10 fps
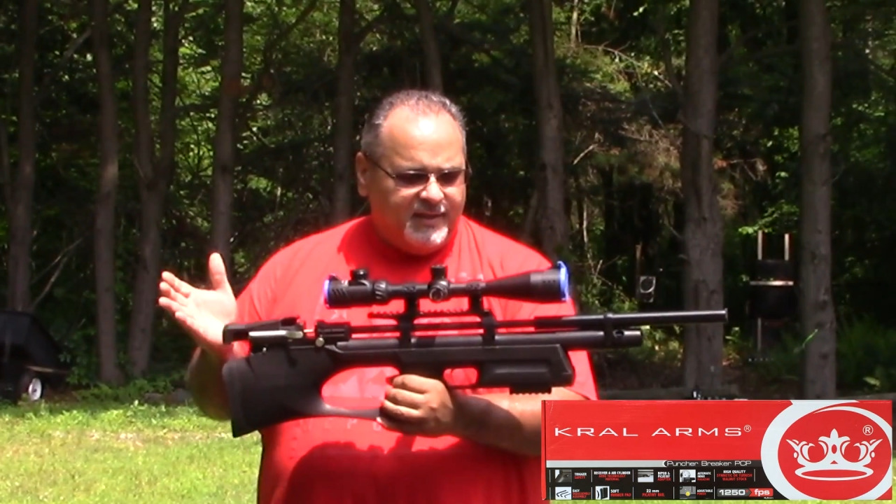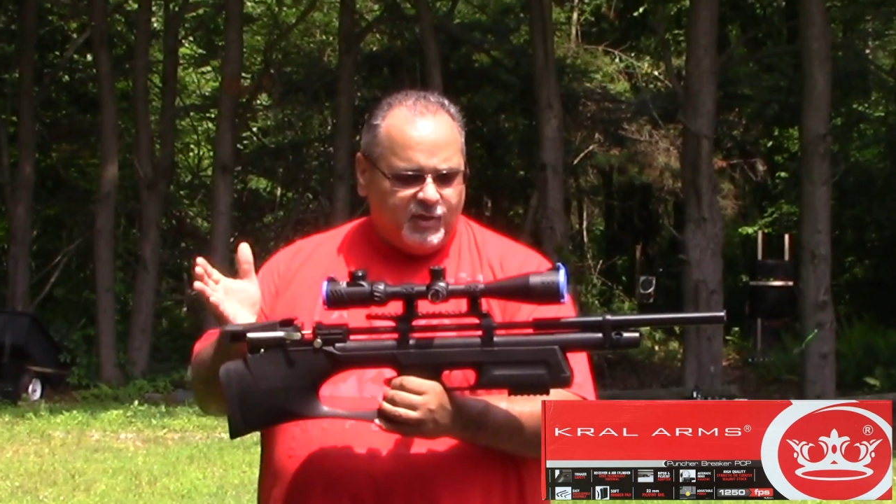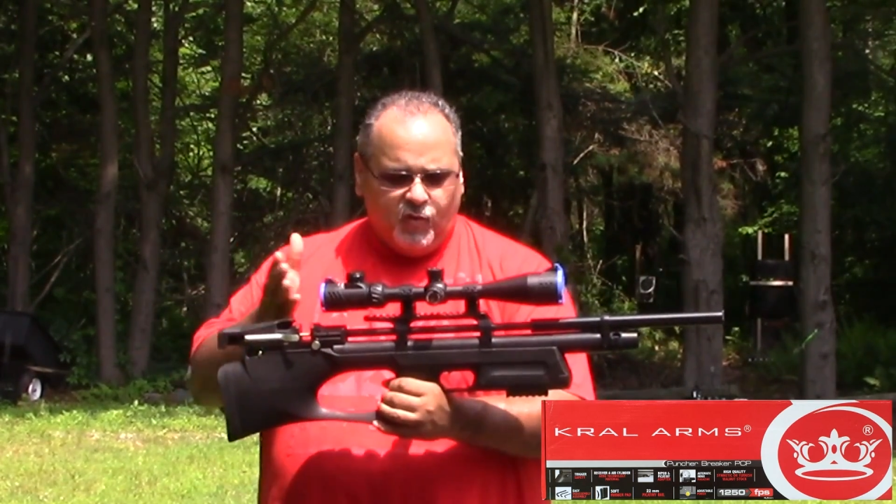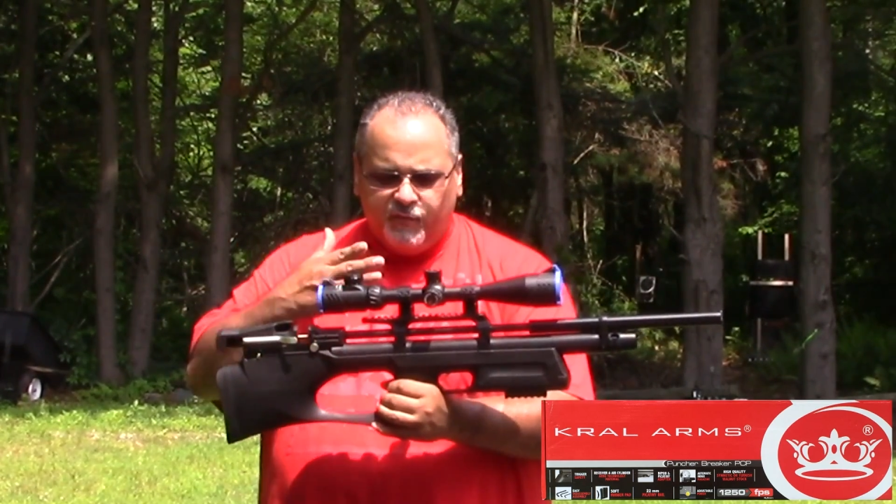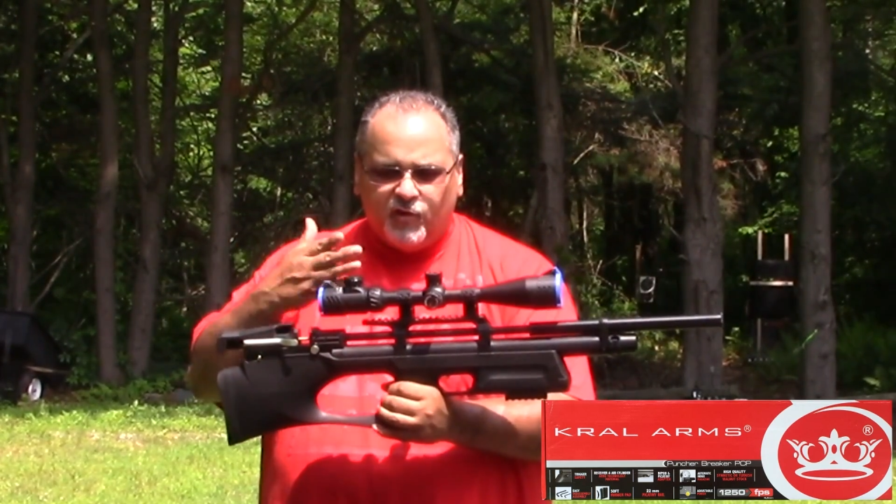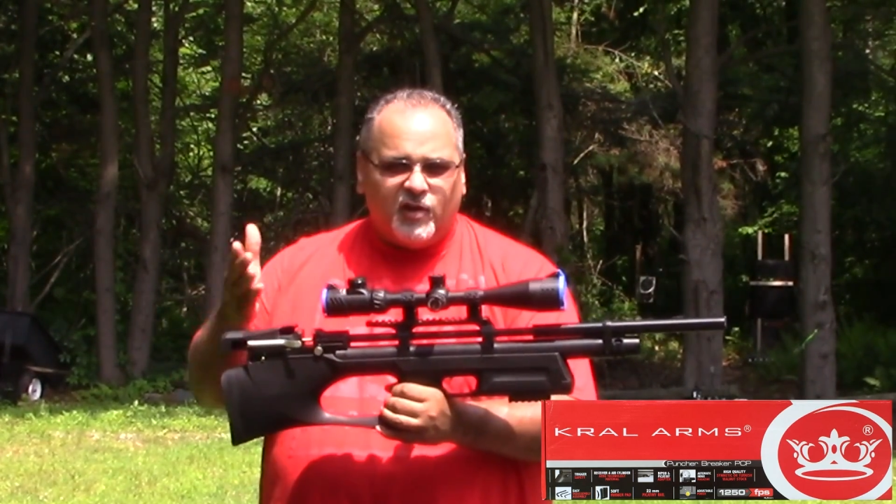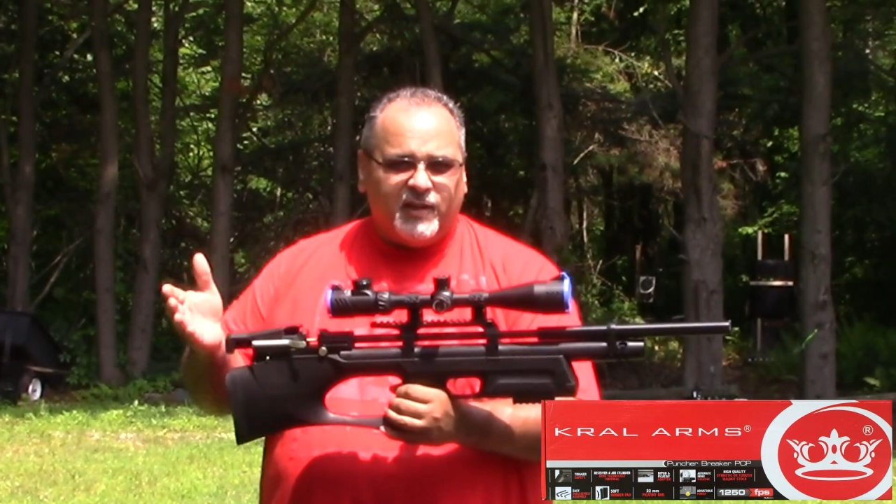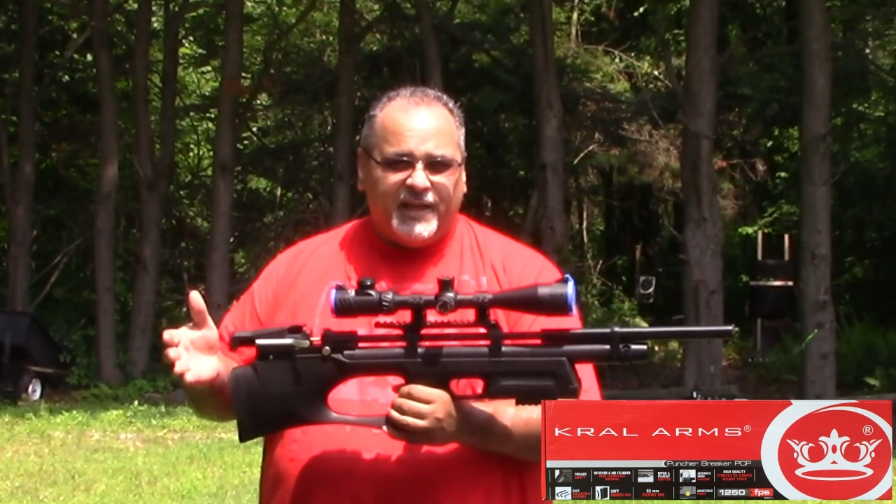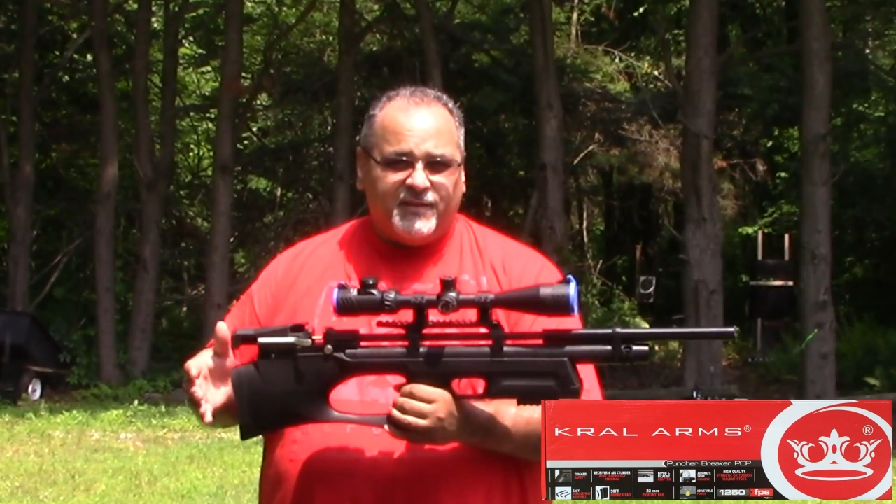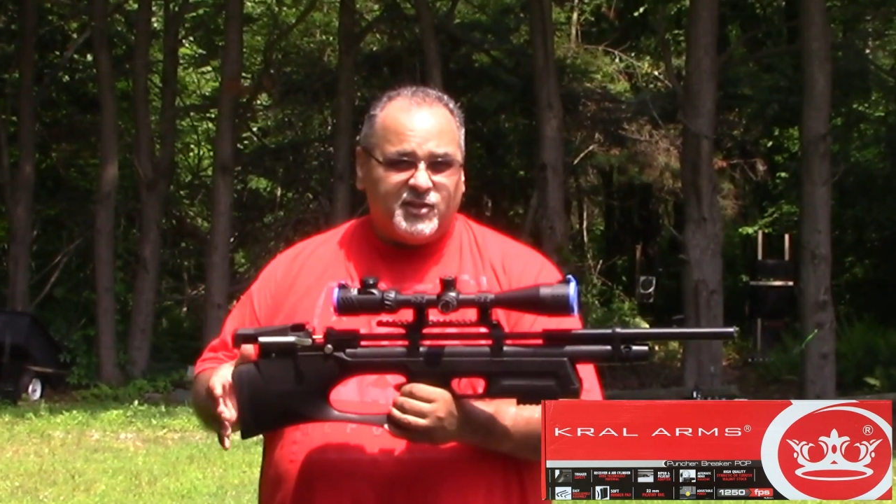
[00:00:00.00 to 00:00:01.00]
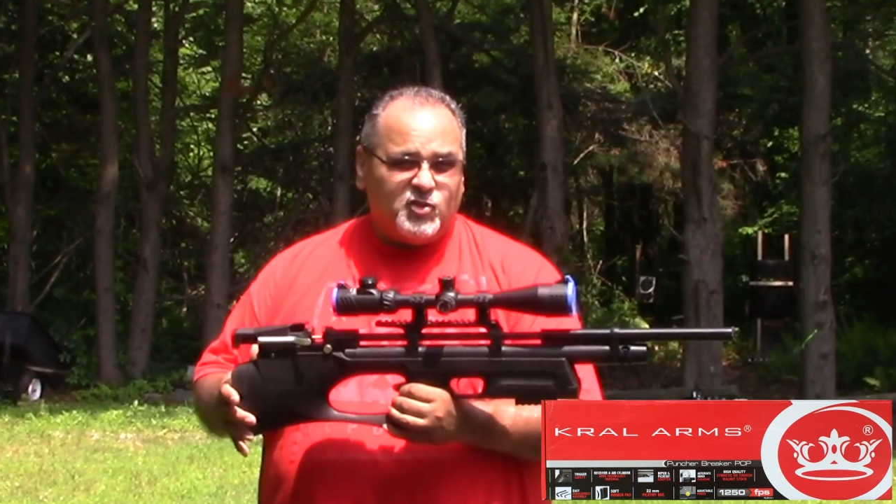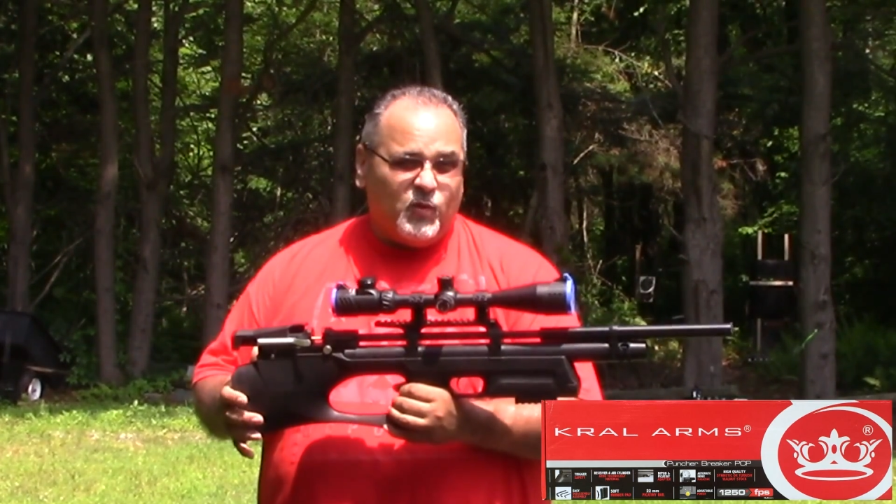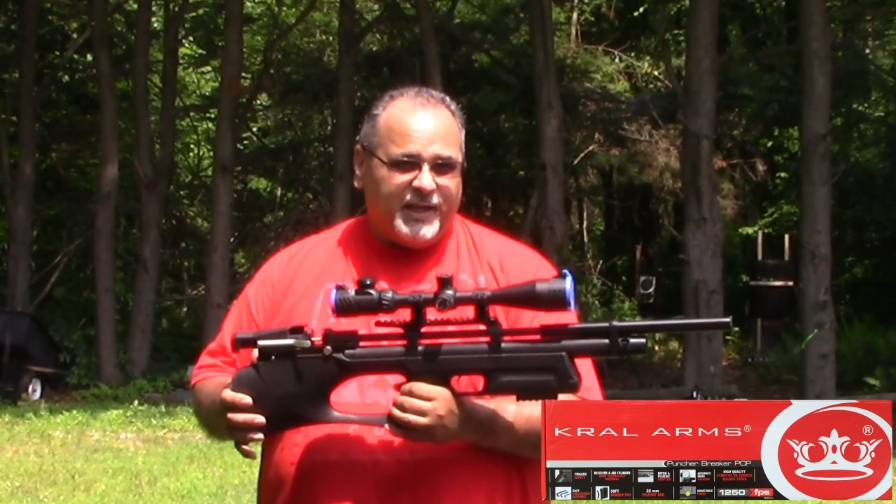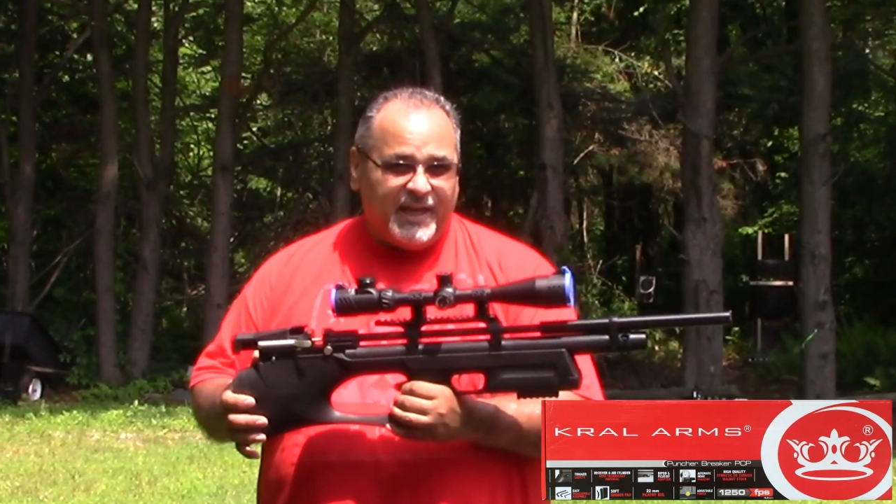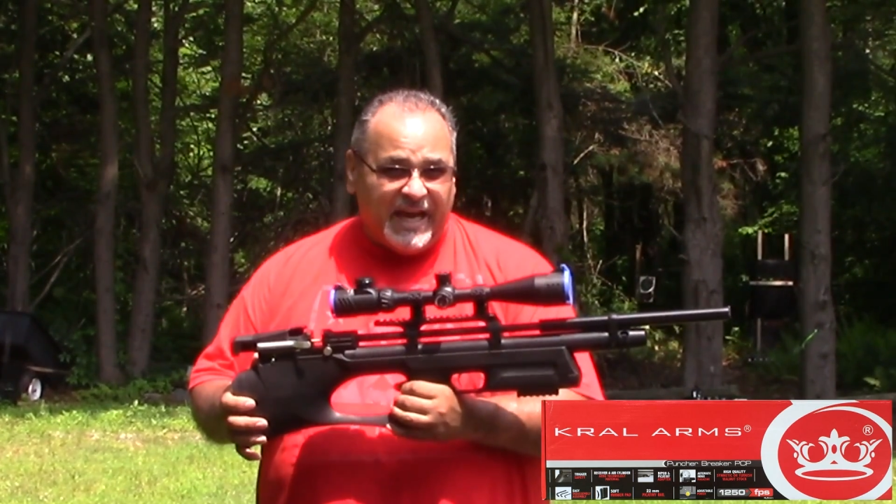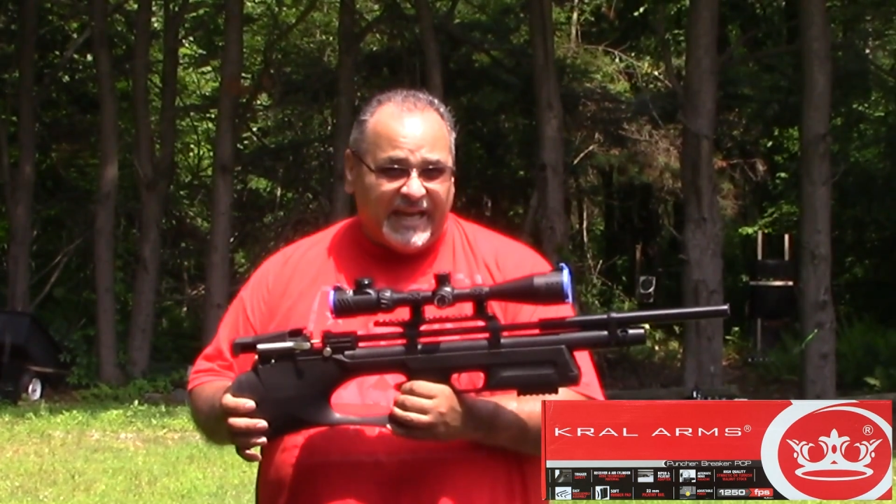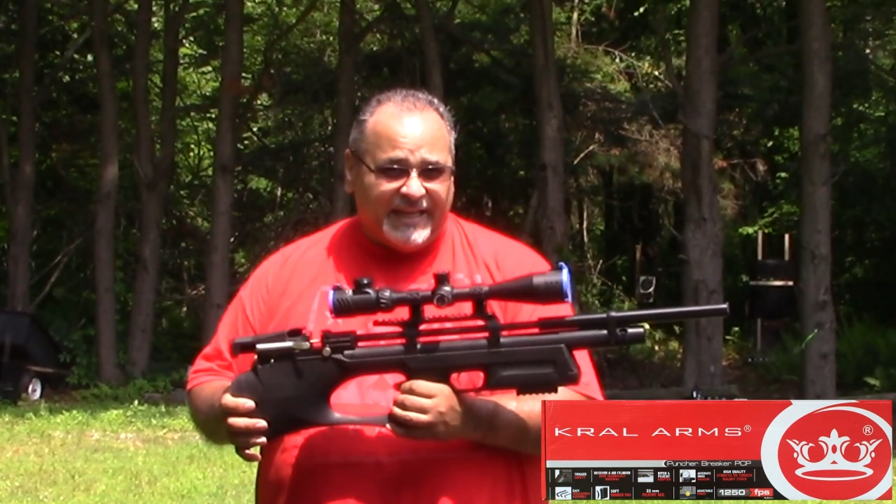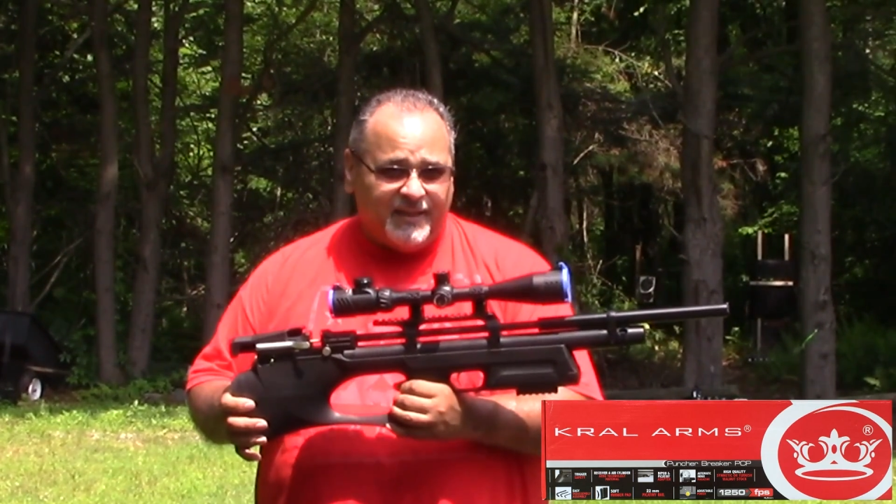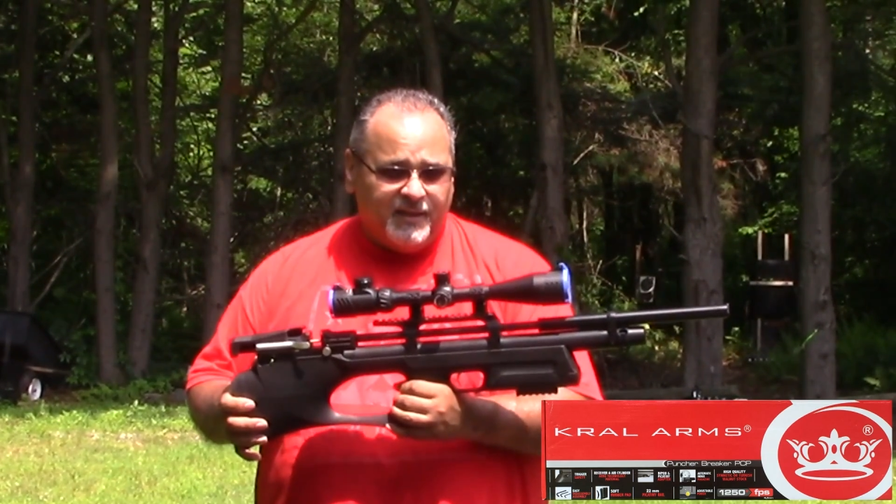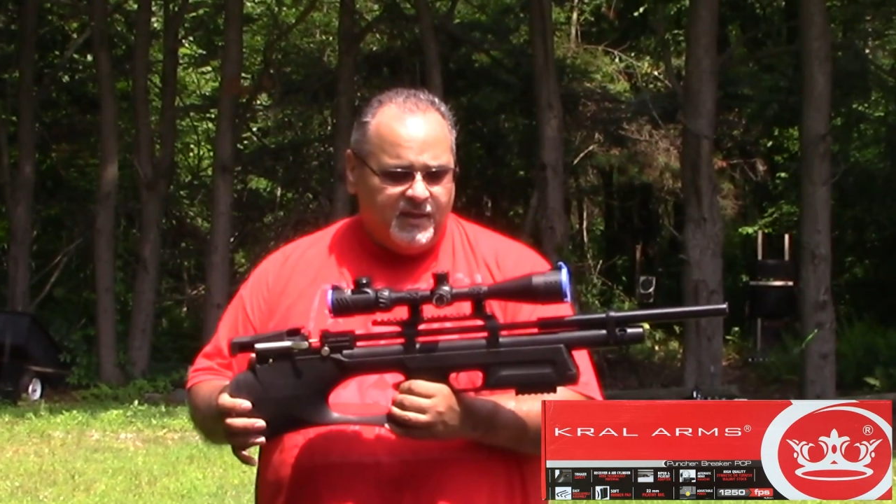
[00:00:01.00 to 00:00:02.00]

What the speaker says: The overall length is 29.